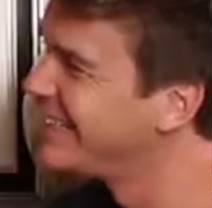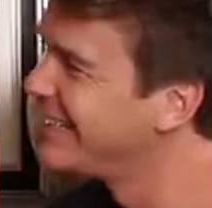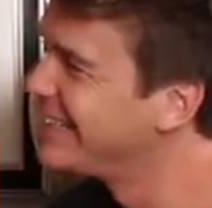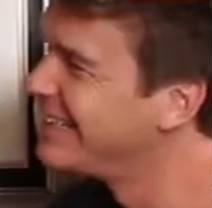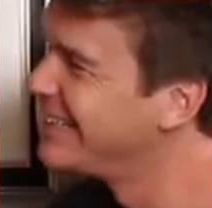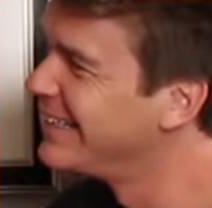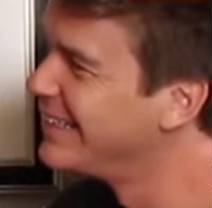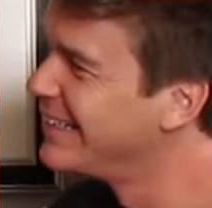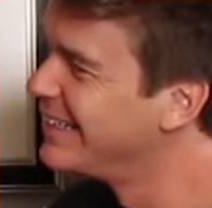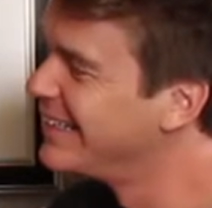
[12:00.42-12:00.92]

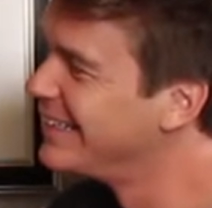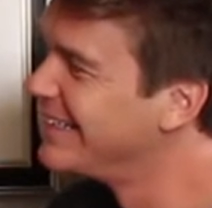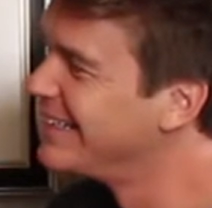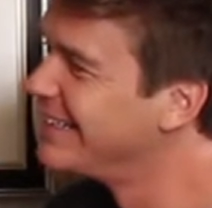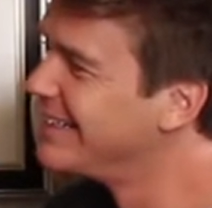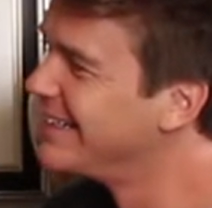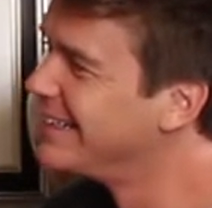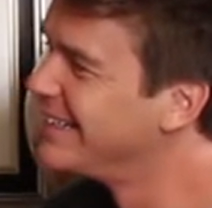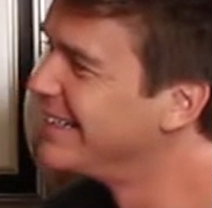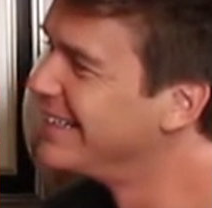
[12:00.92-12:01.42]

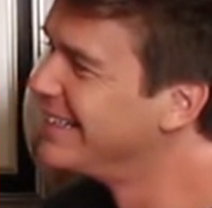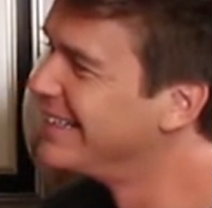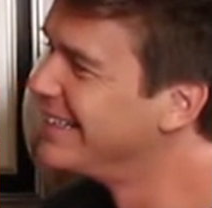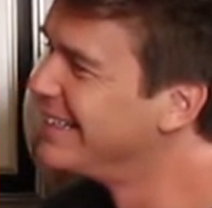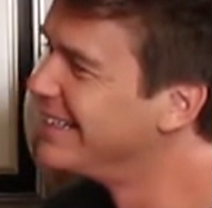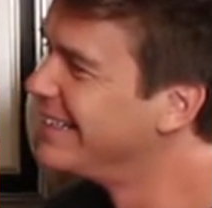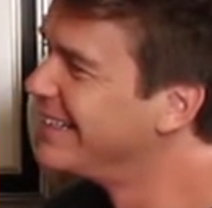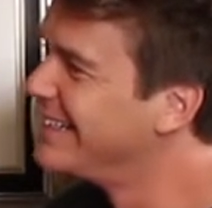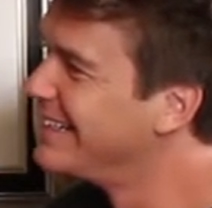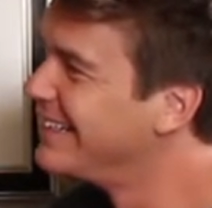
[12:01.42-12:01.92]

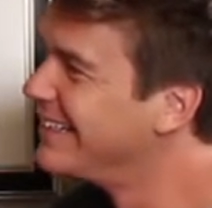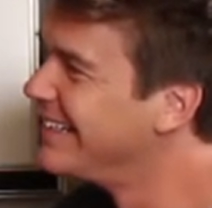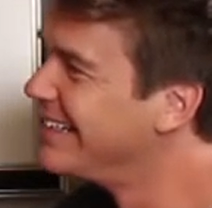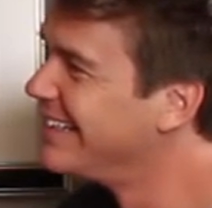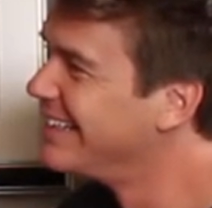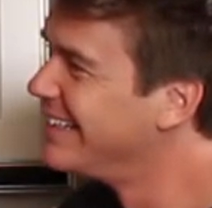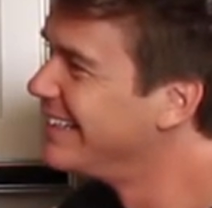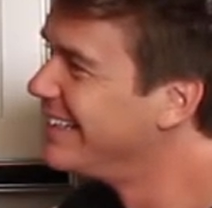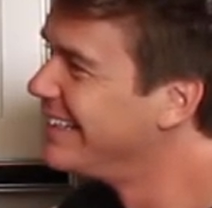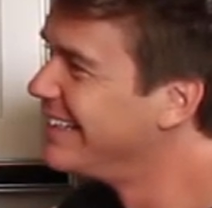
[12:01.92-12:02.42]

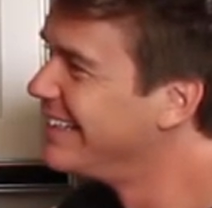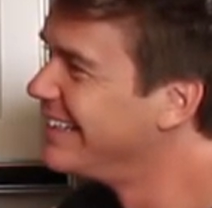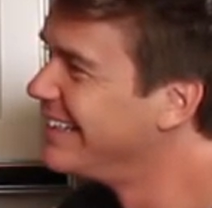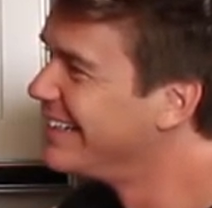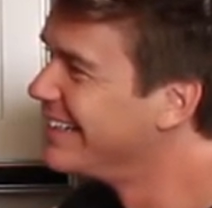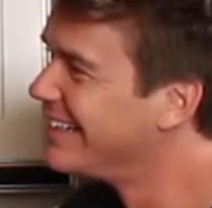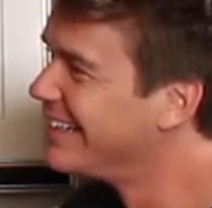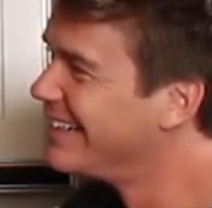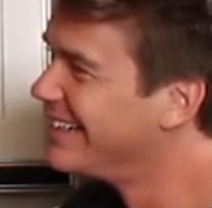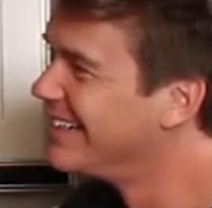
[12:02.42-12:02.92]

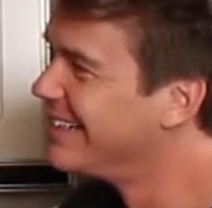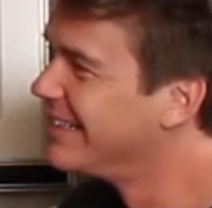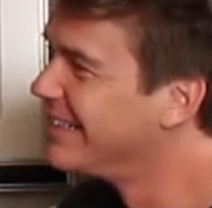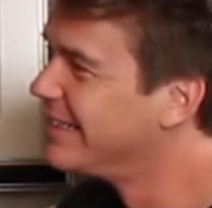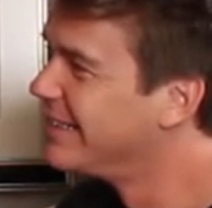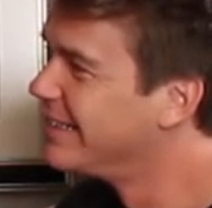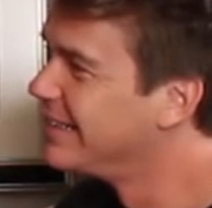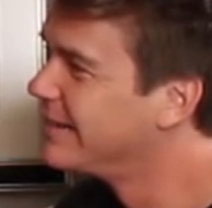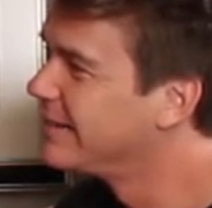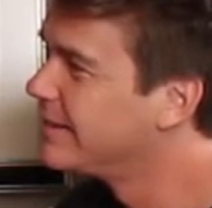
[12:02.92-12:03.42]

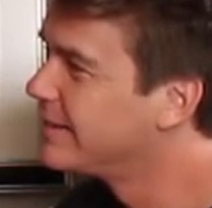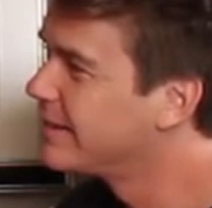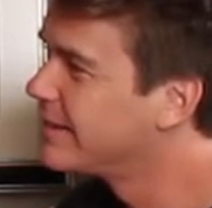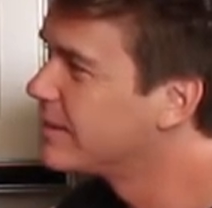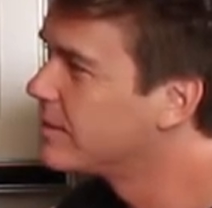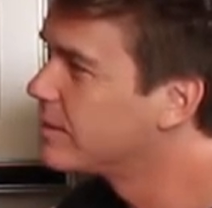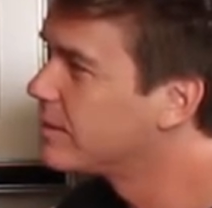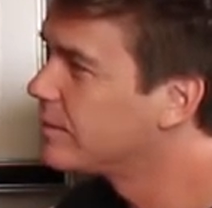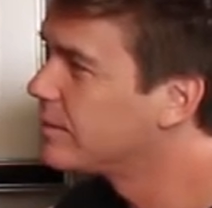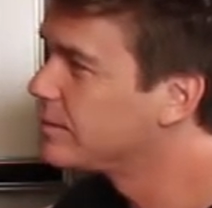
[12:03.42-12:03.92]

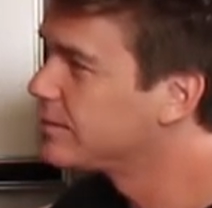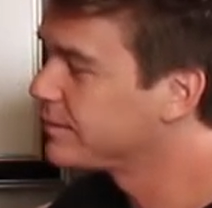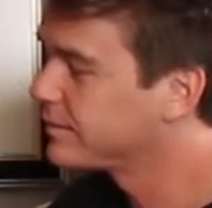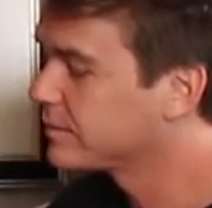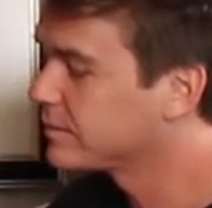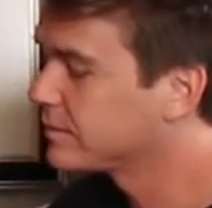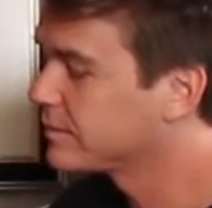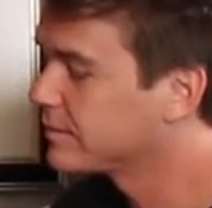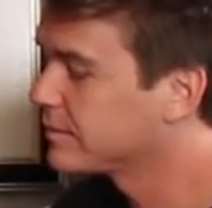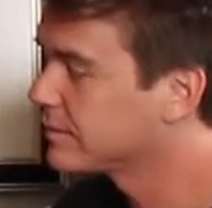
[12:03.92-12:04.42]

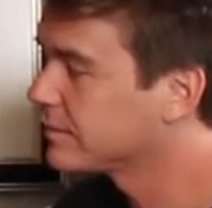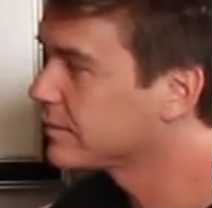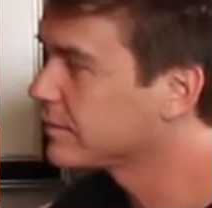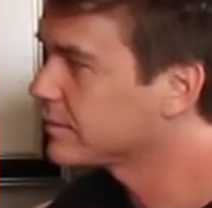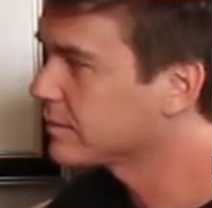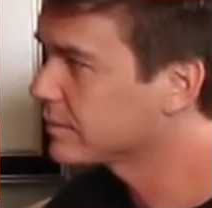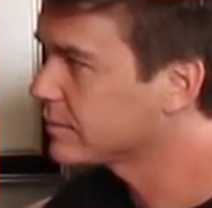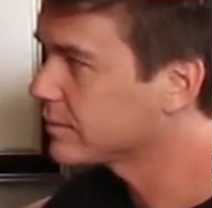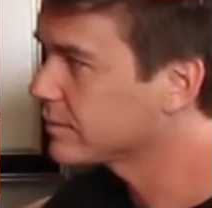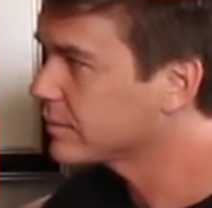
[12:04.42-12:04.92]

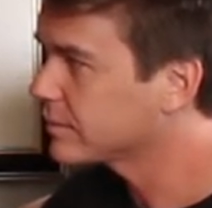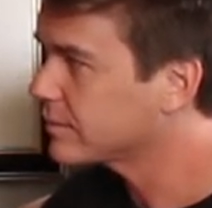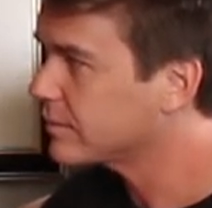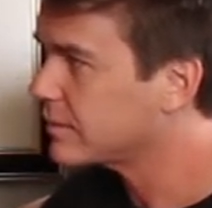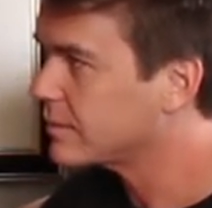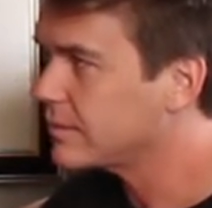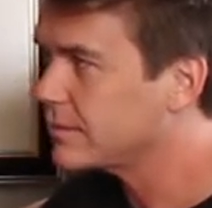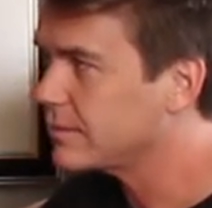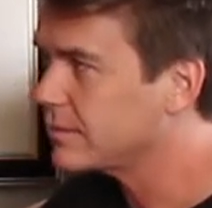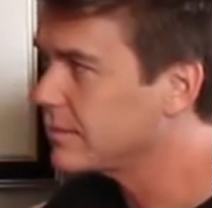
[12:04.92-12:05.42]

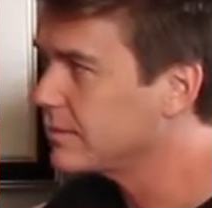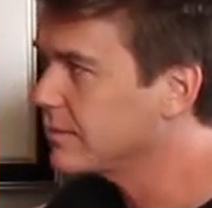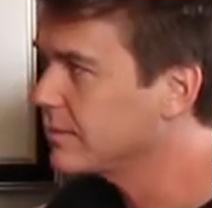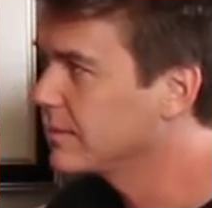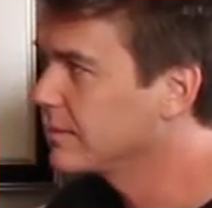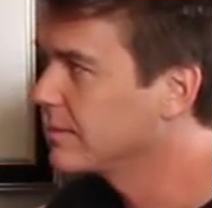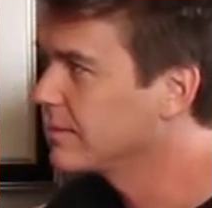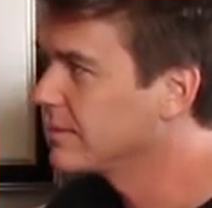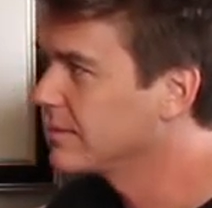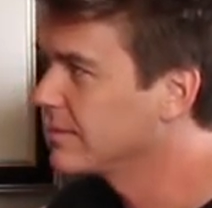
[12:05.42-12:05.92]

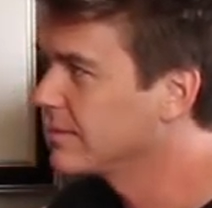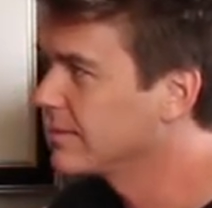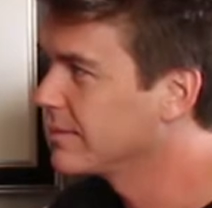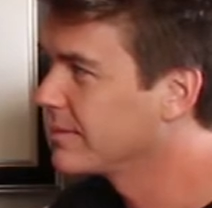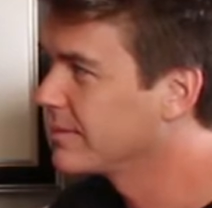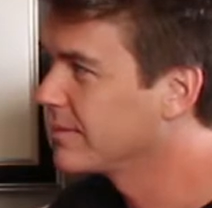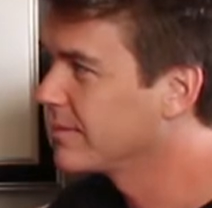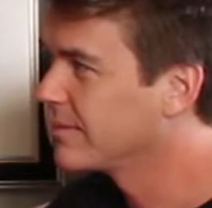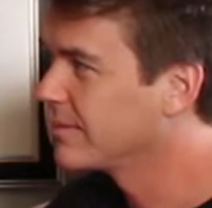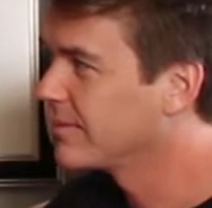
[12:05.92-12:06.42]

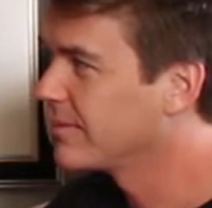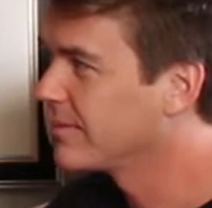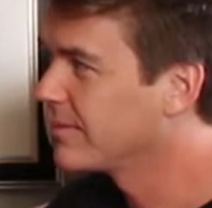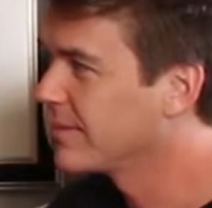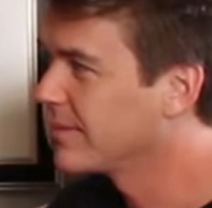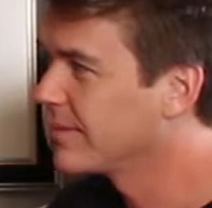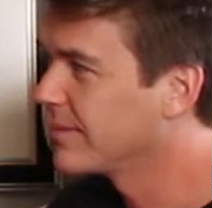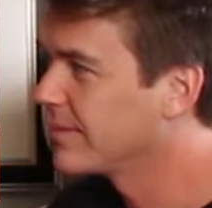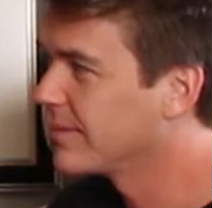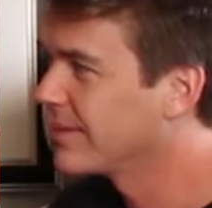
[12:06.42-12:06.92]

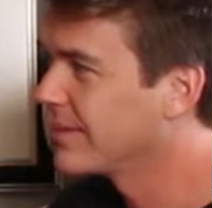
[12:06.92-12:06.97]
(not speaking)